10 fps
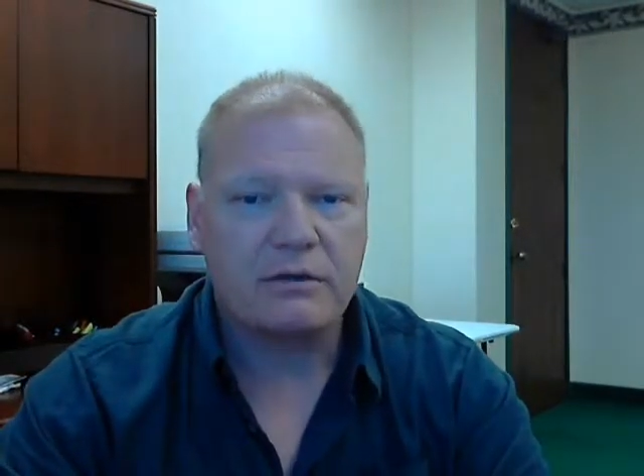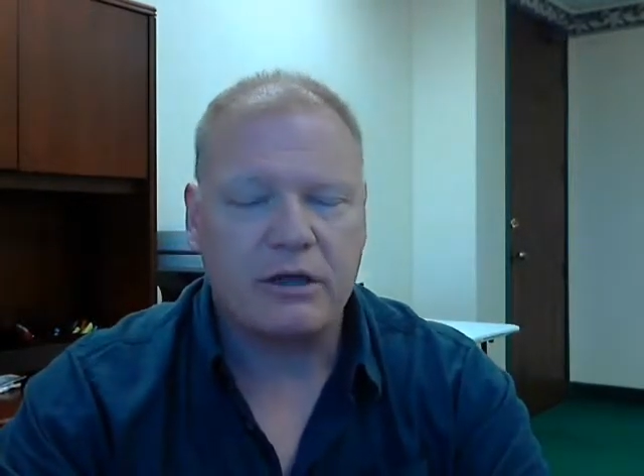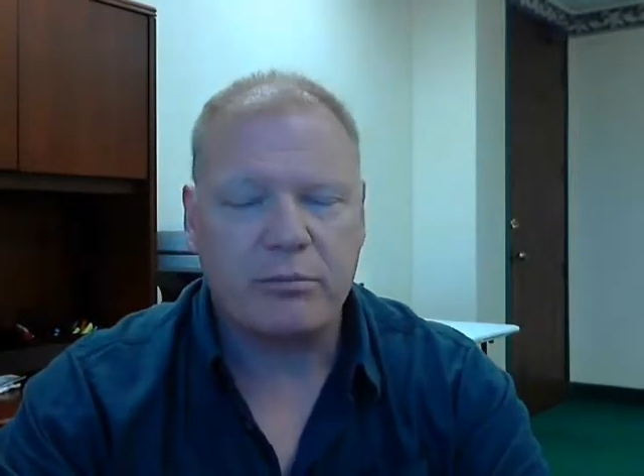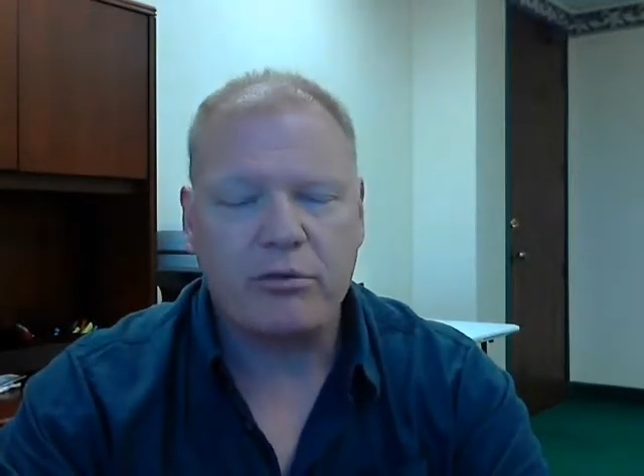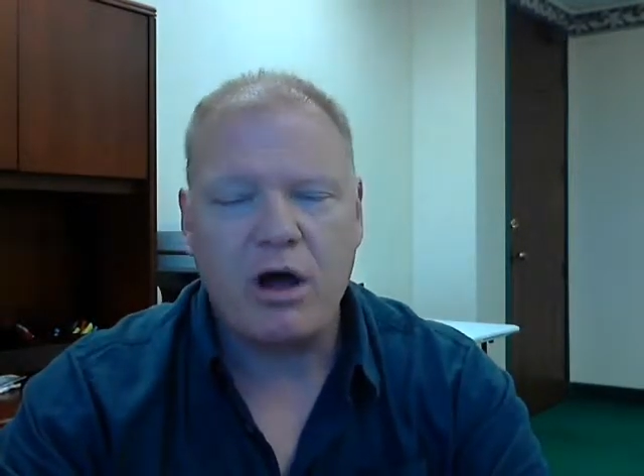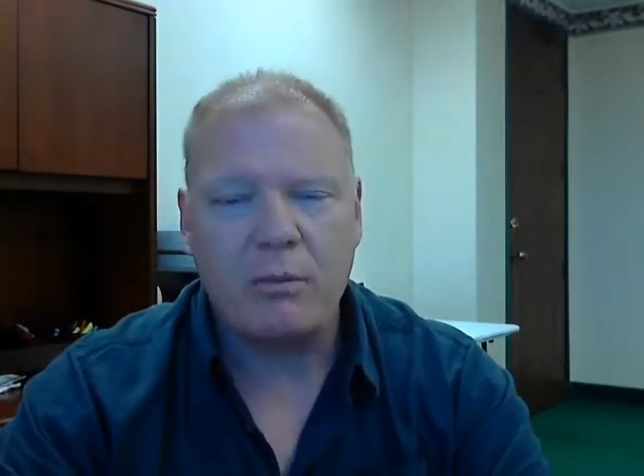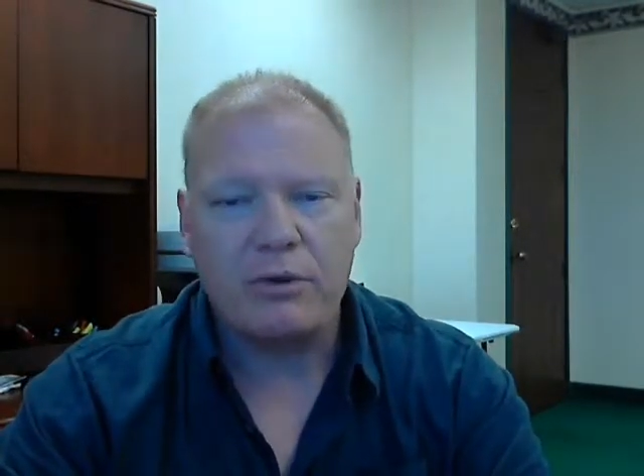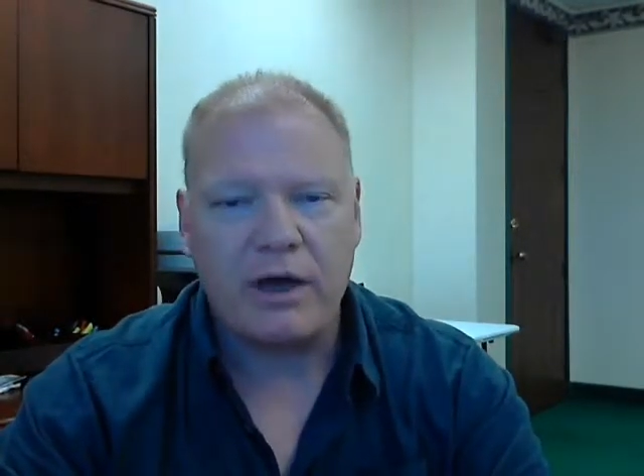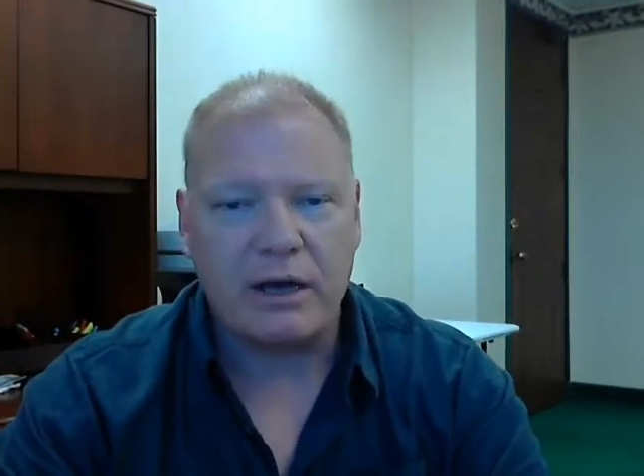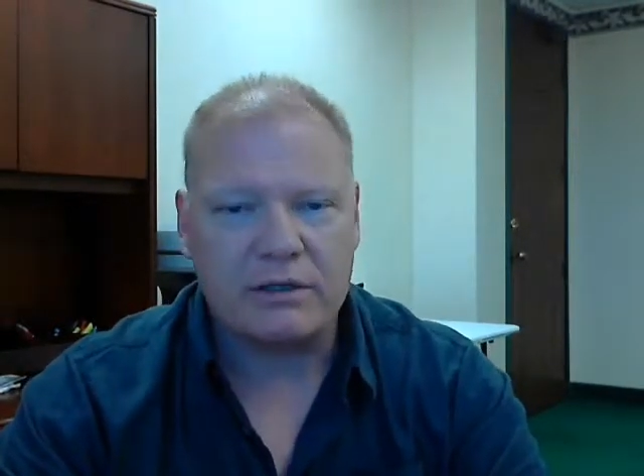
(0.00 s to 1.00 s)
Now the problem
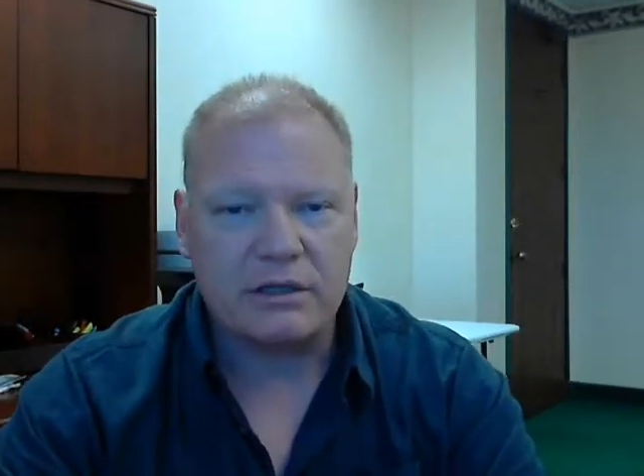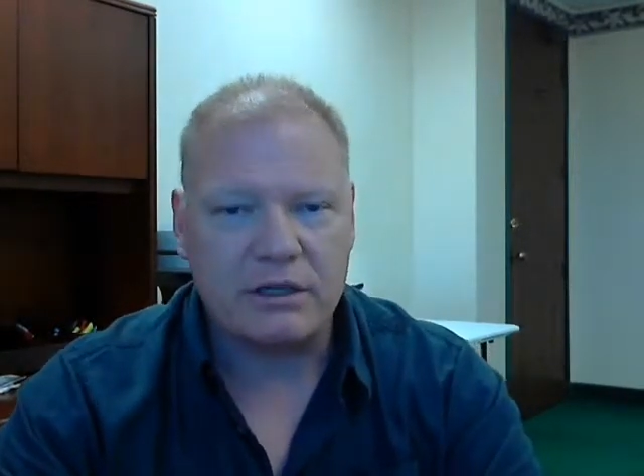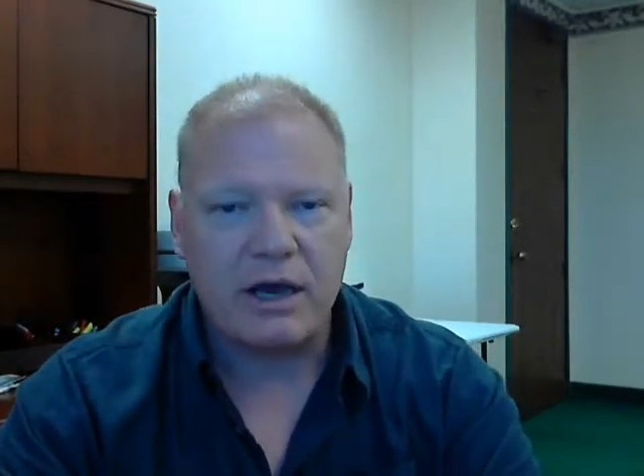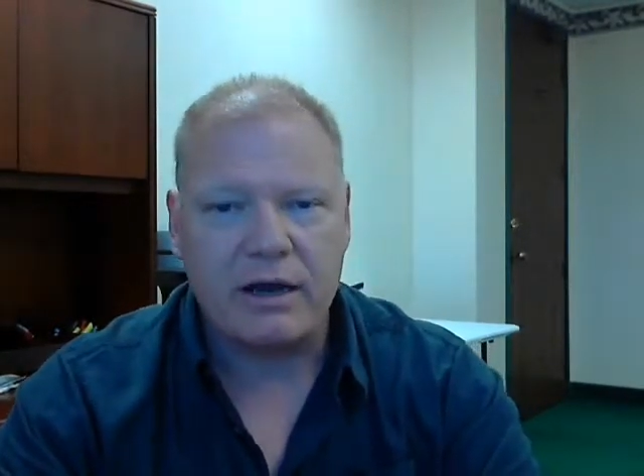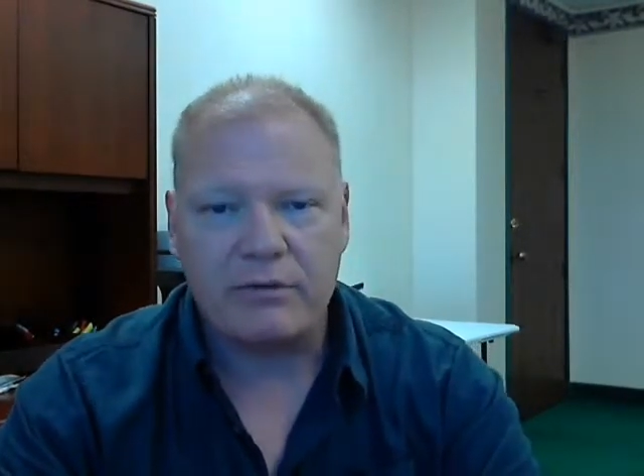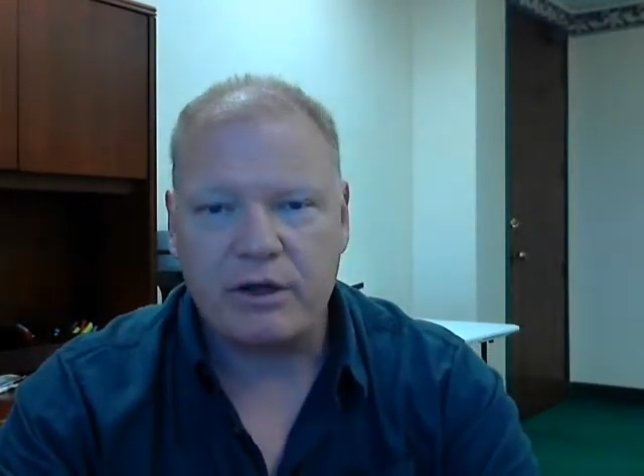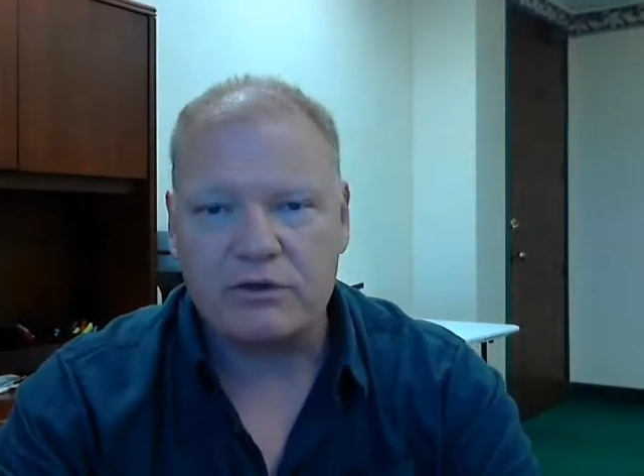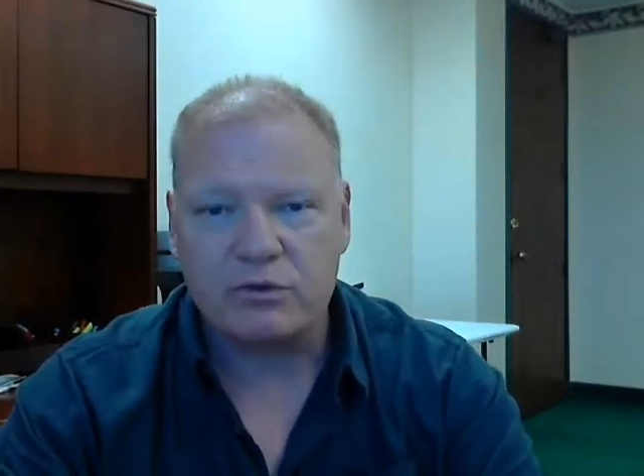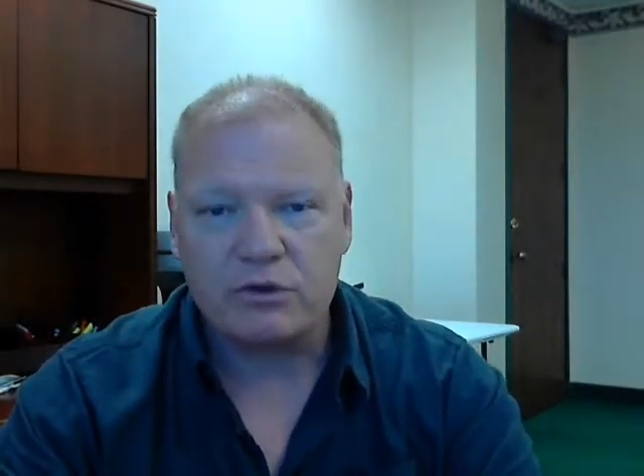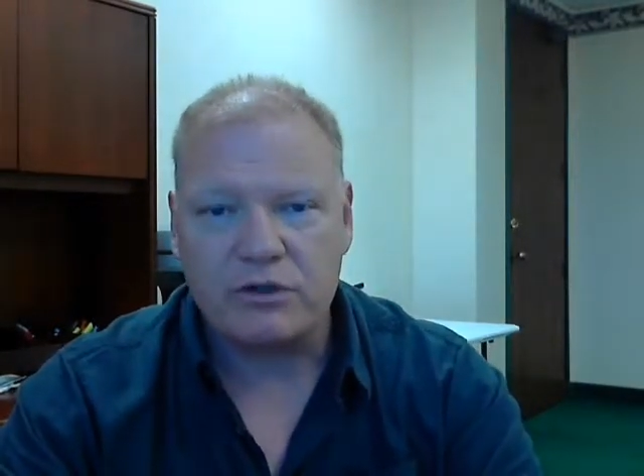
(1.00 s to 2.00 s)
with that is that the
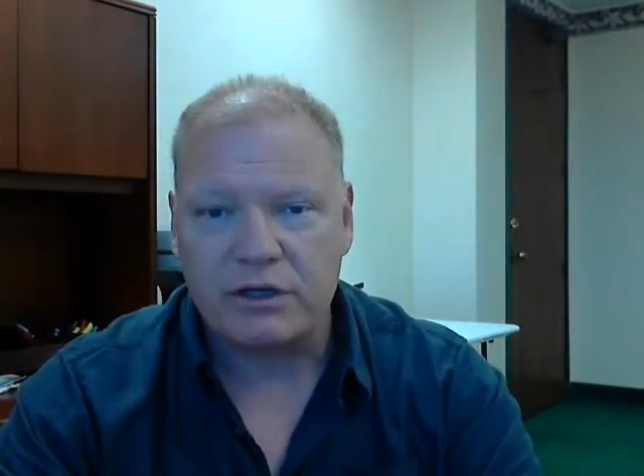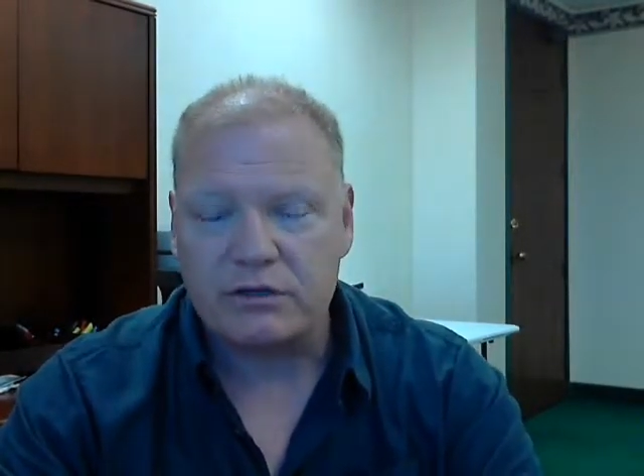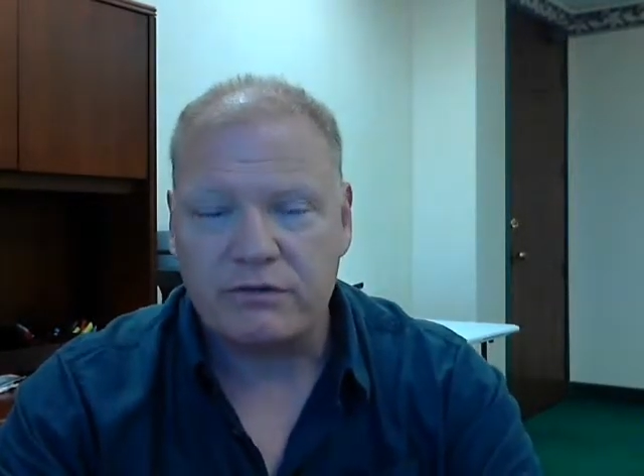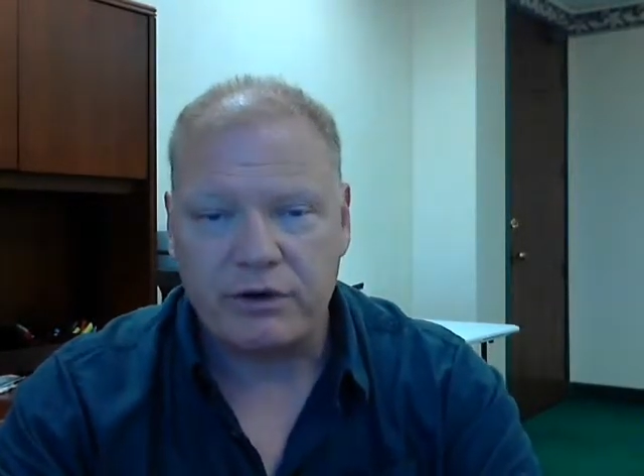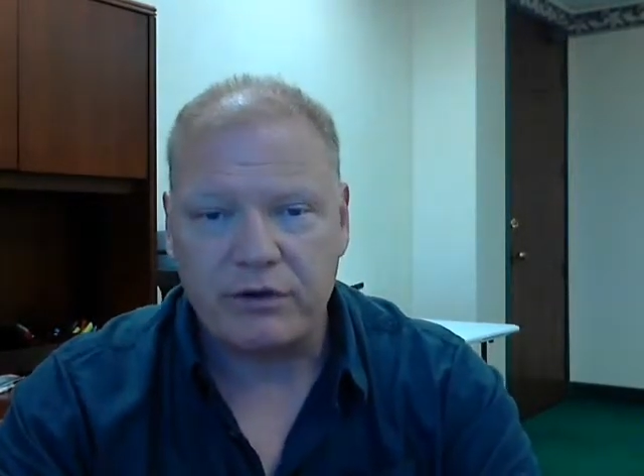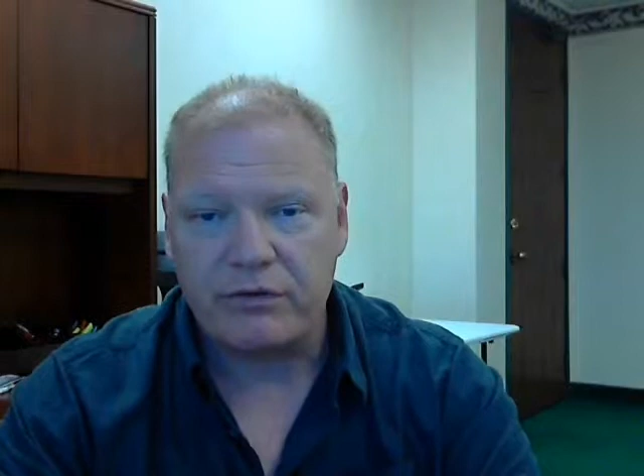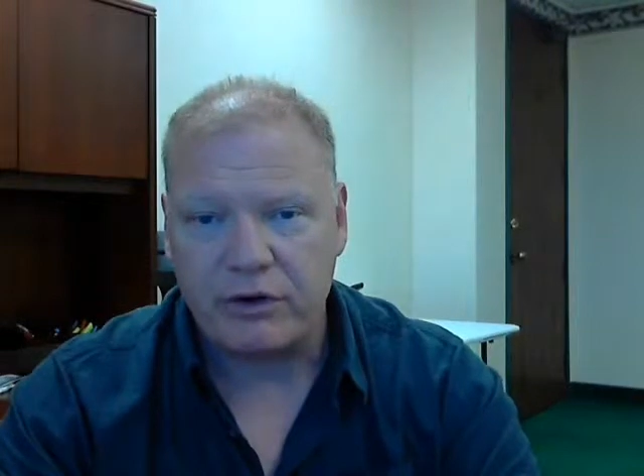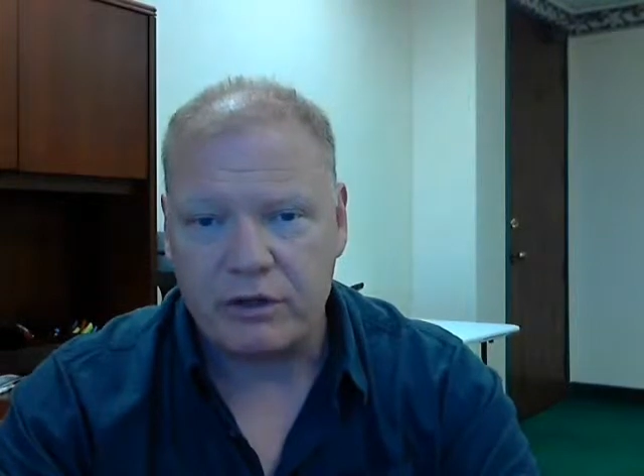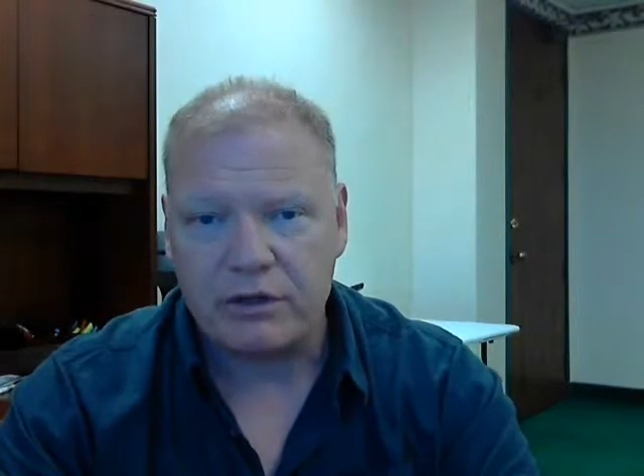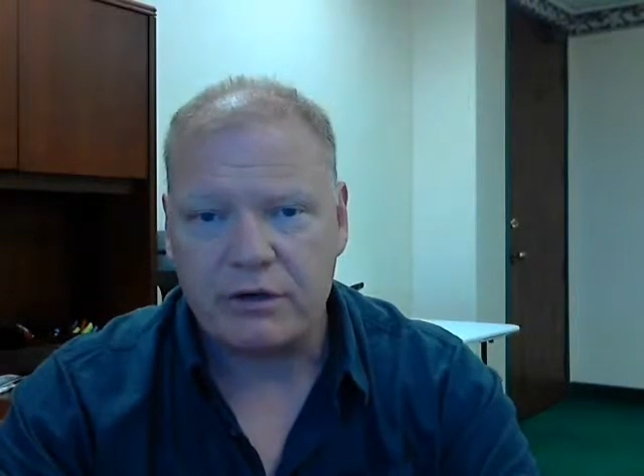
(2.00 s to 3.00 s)
IRS rules on this are very
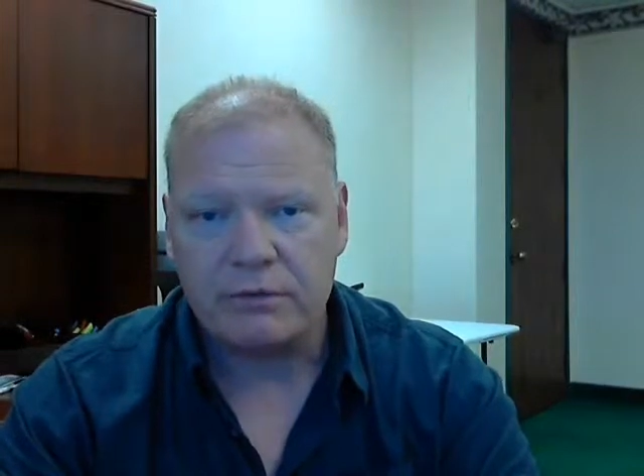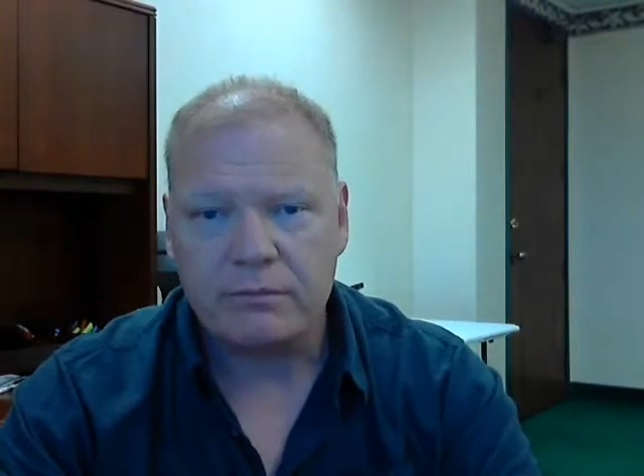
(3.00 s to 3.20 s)
clear.